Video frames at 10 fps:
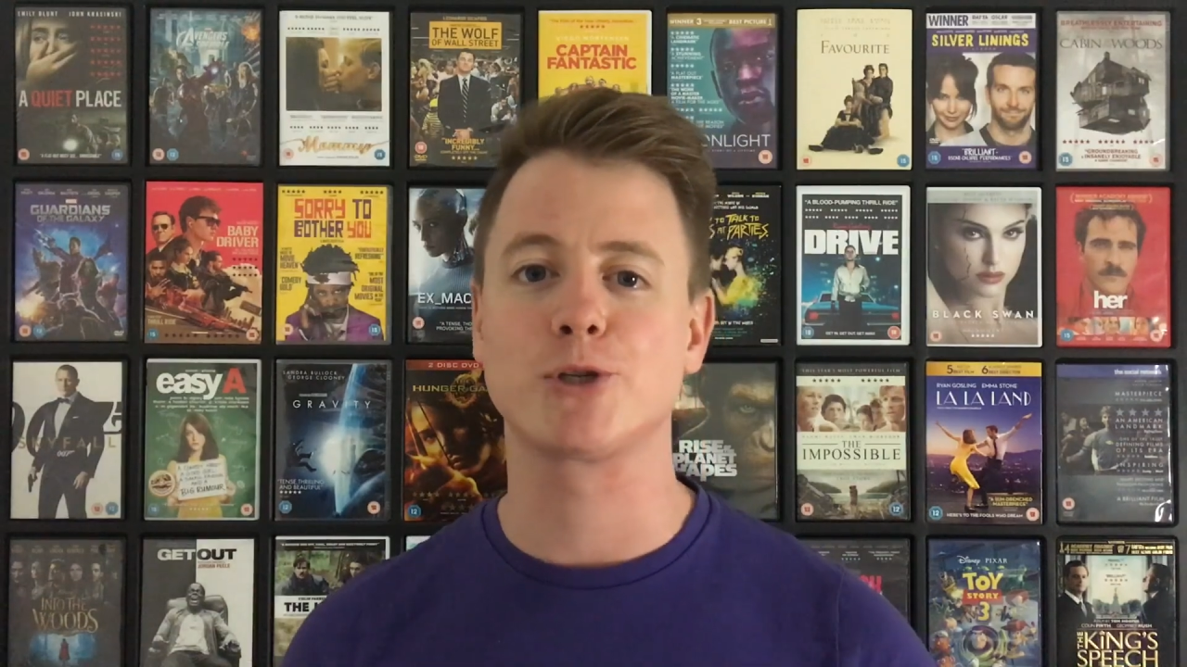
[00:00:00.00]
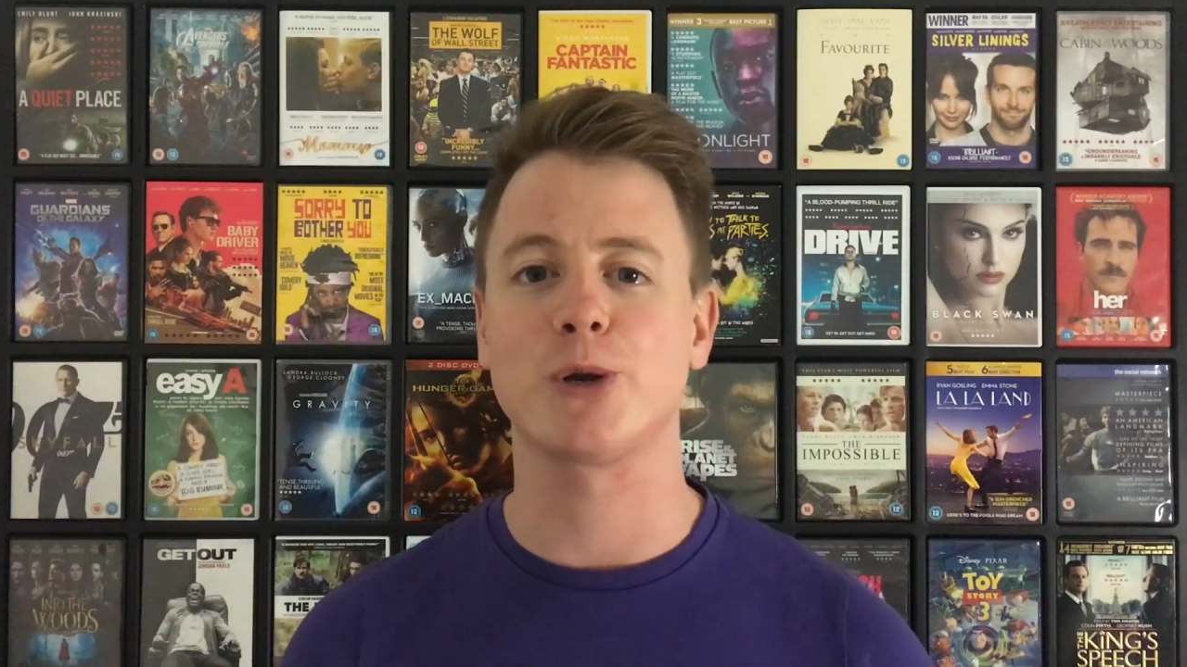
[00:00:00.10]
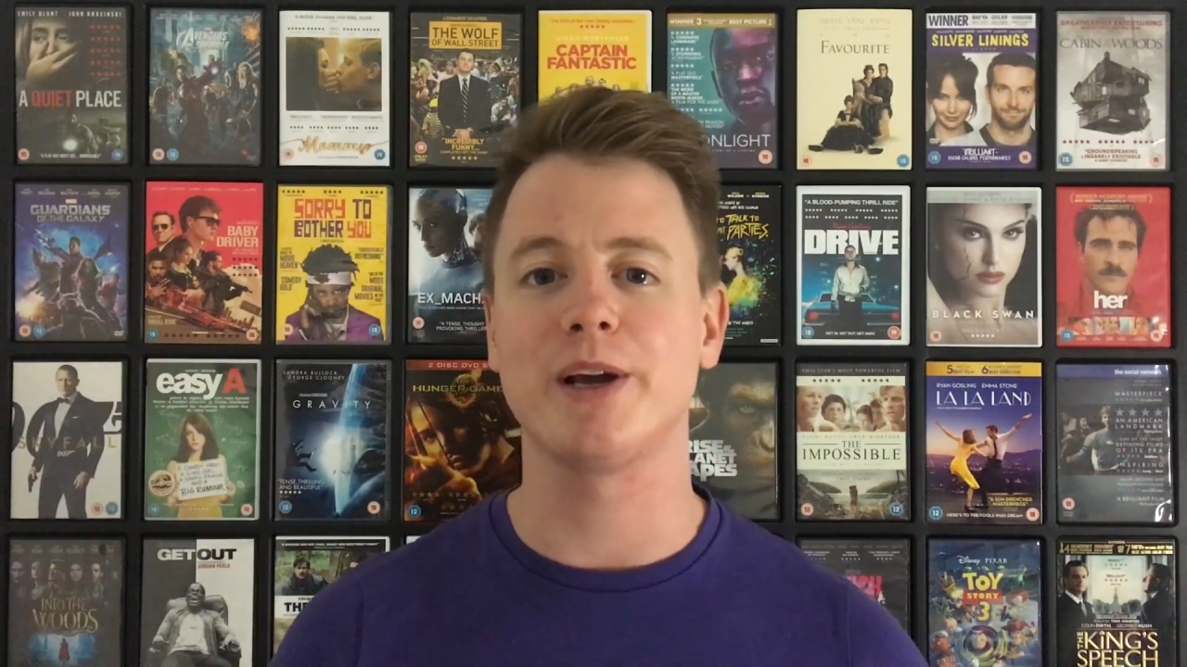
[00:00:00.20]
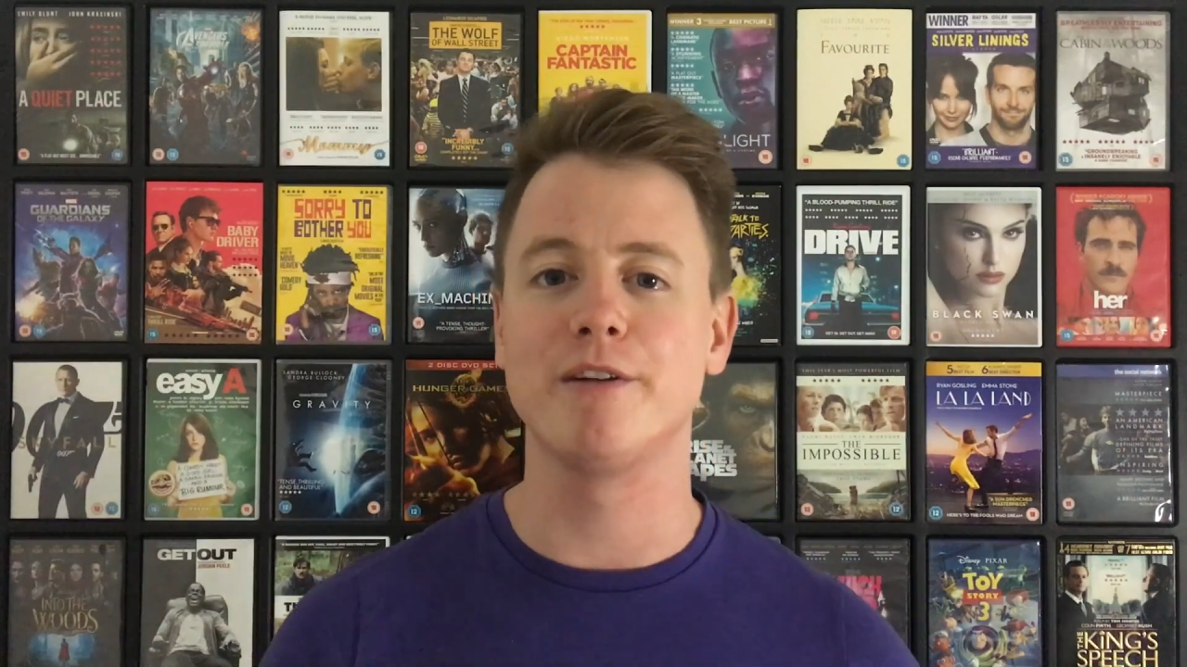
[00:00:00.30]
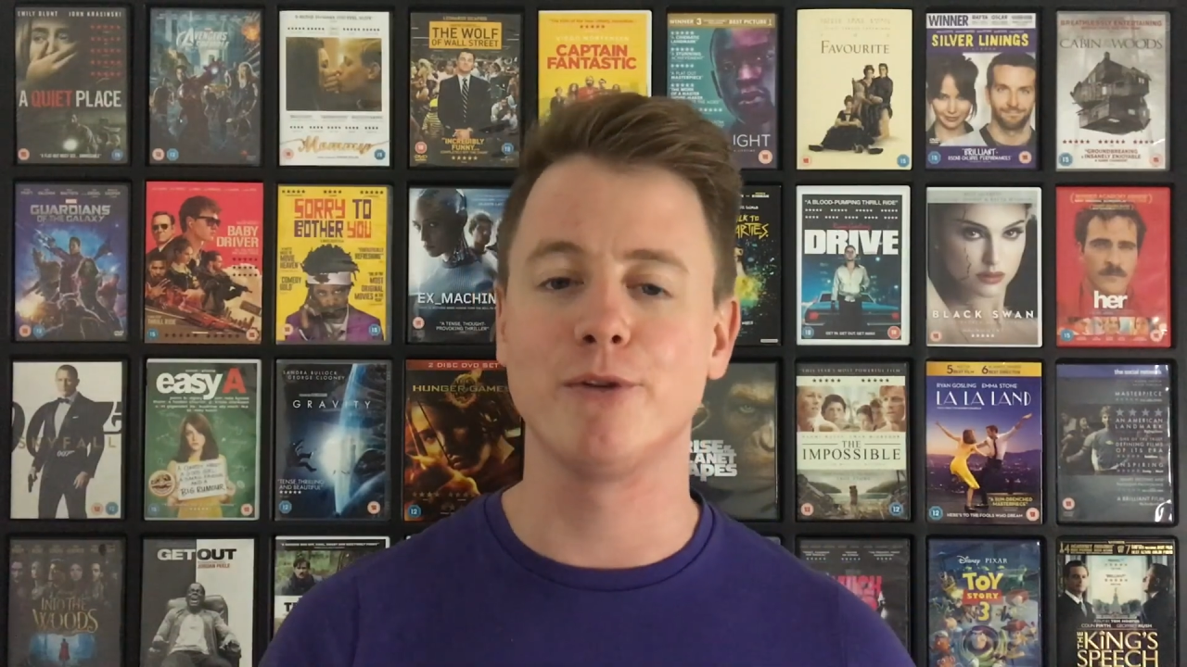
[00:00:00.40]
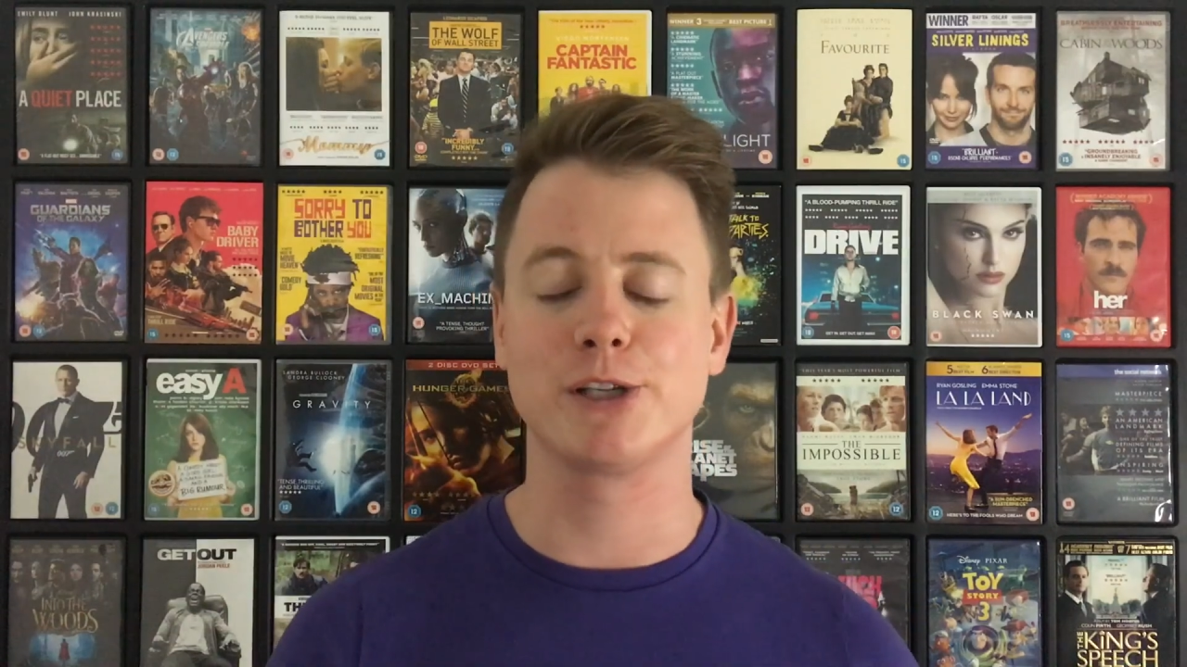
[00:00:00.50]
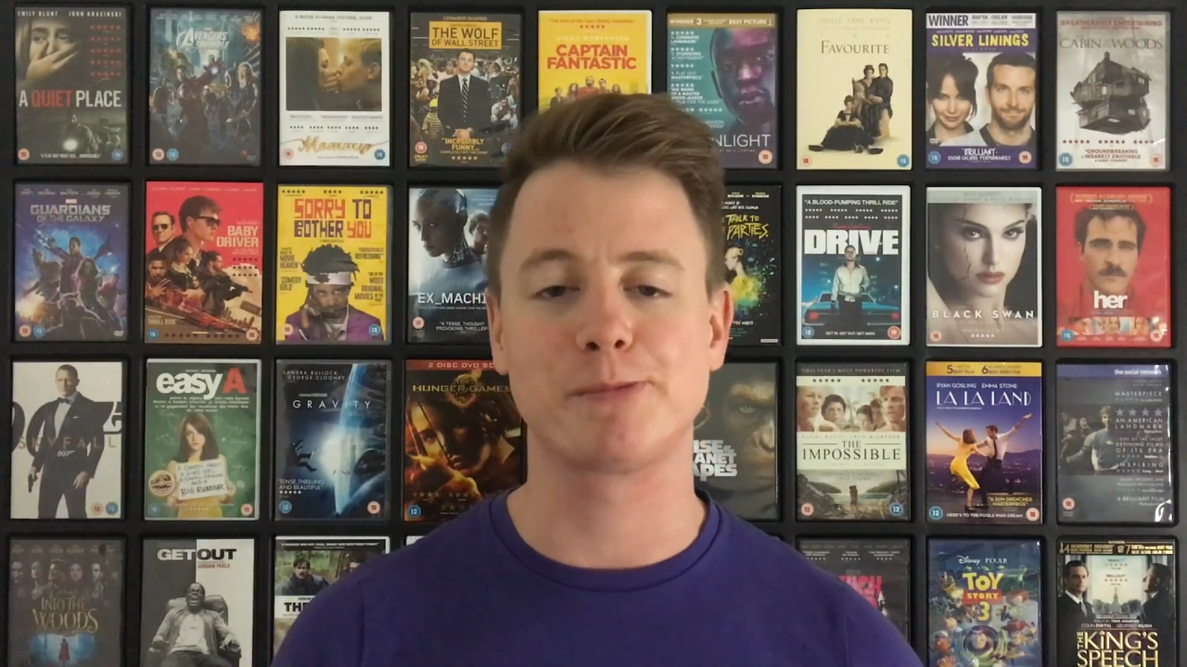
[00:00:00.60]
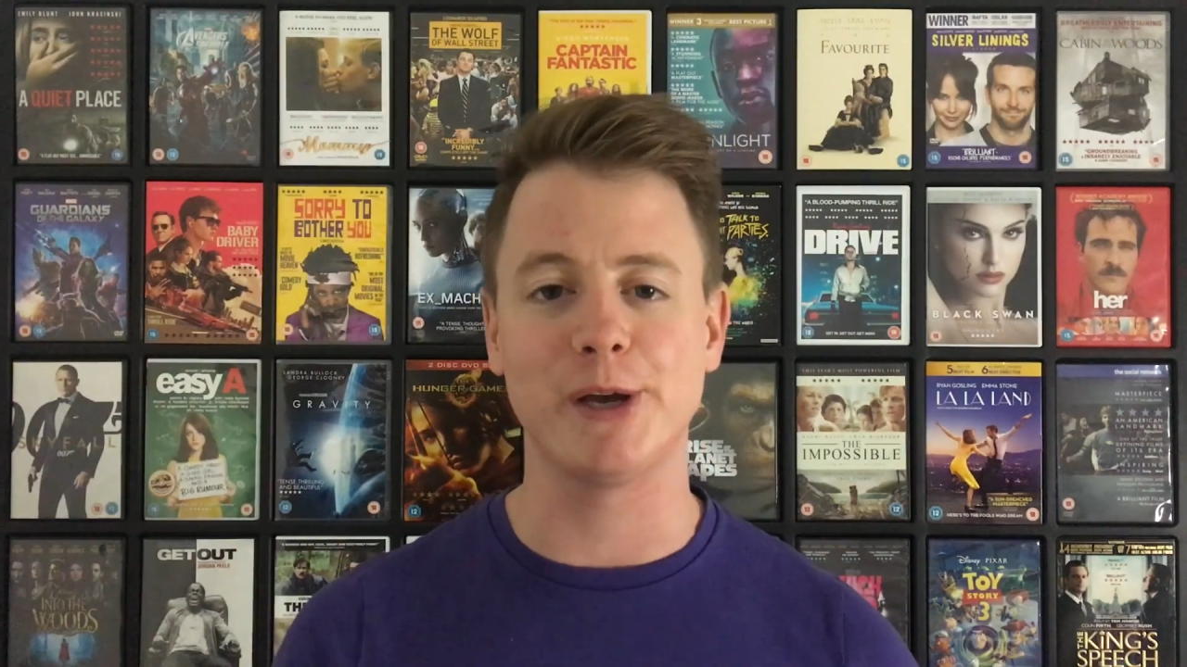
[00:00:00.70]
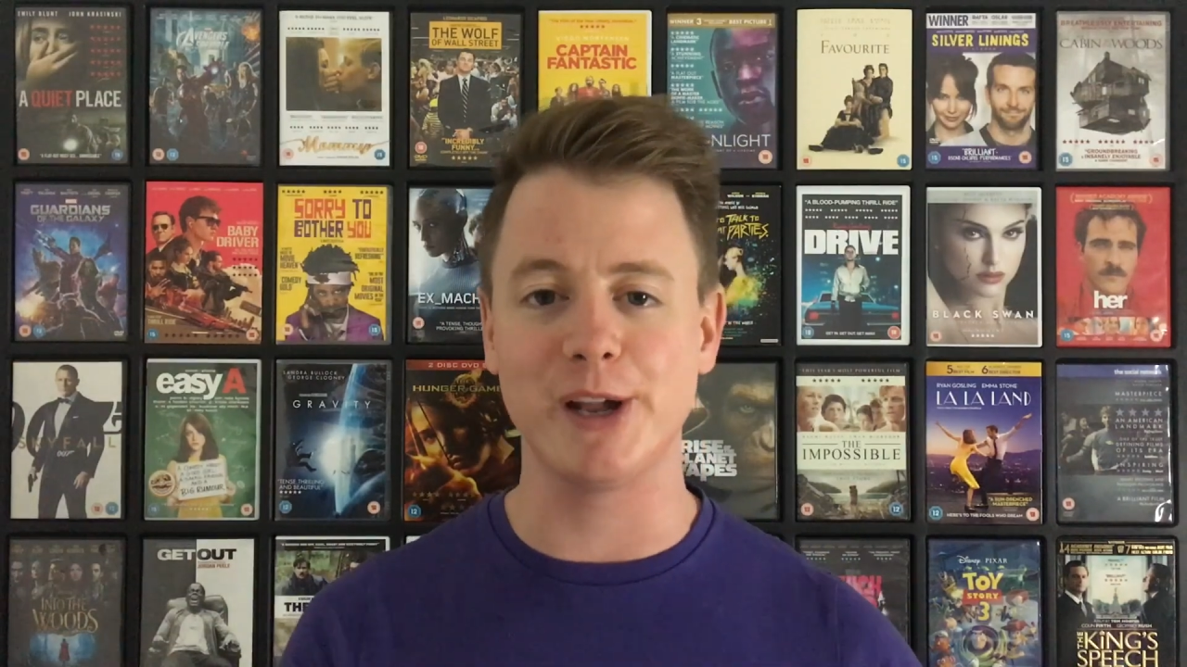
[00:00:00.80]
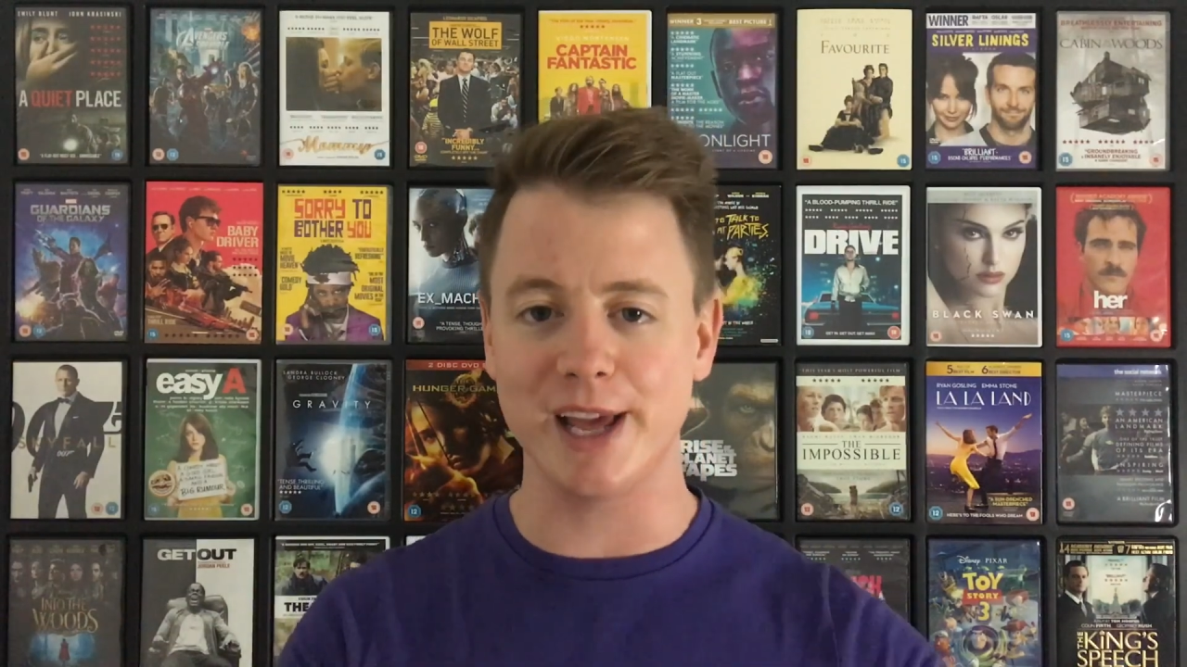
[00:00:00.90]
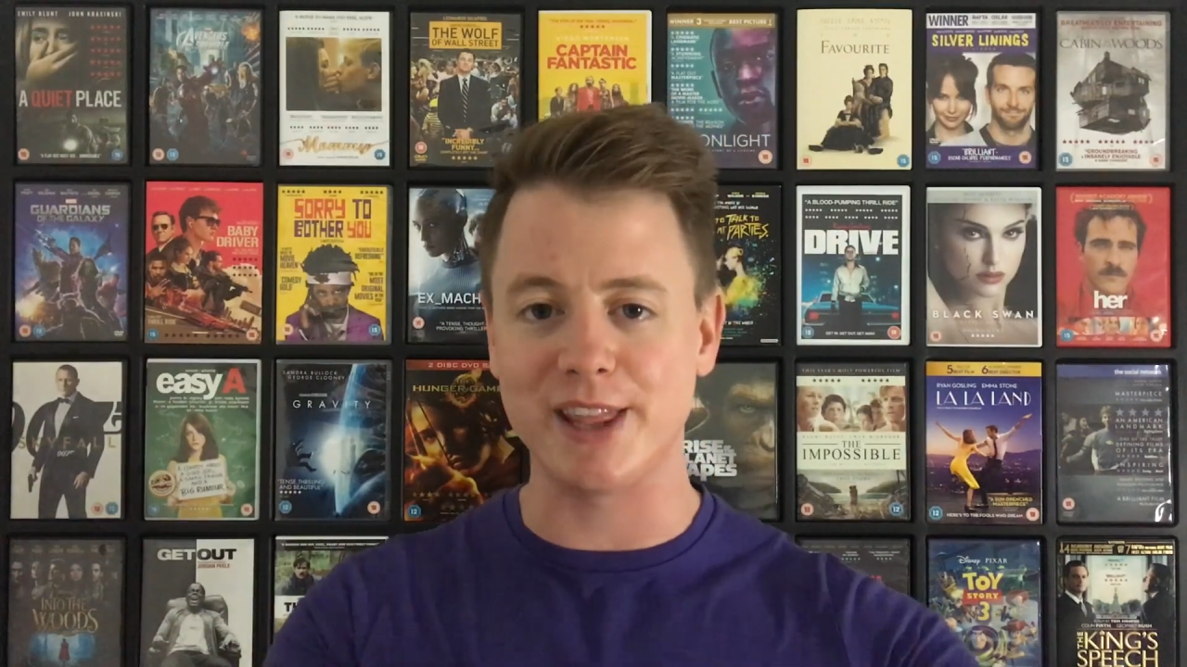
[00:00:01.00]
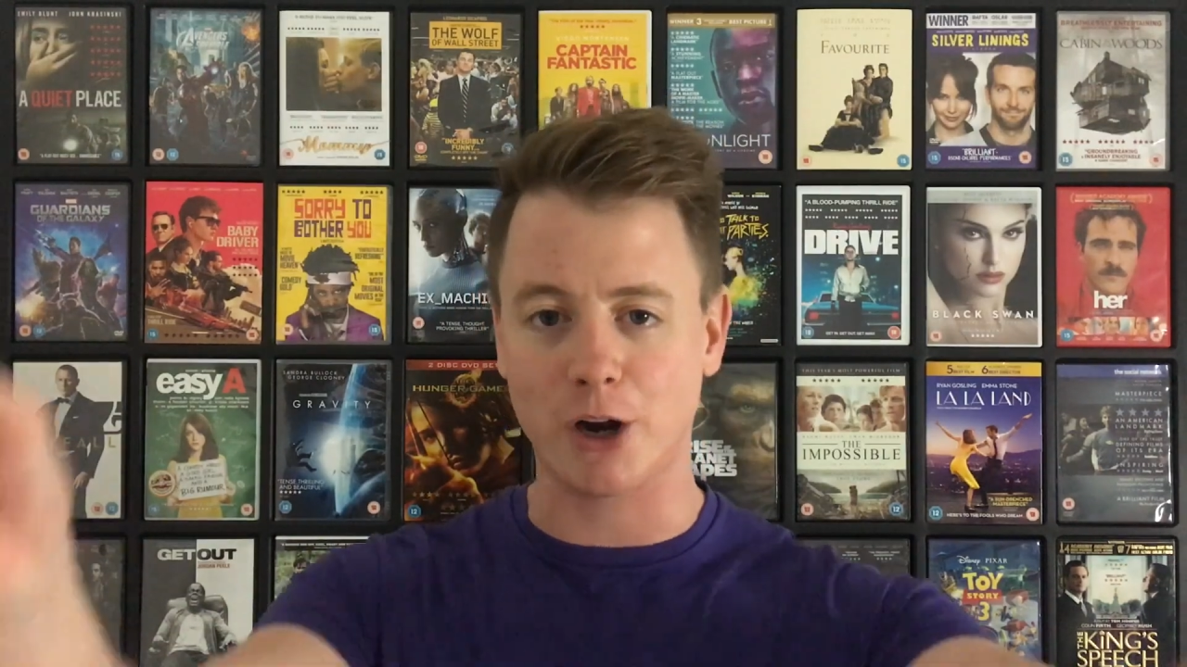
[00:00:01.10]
Sure, let your voices be heard in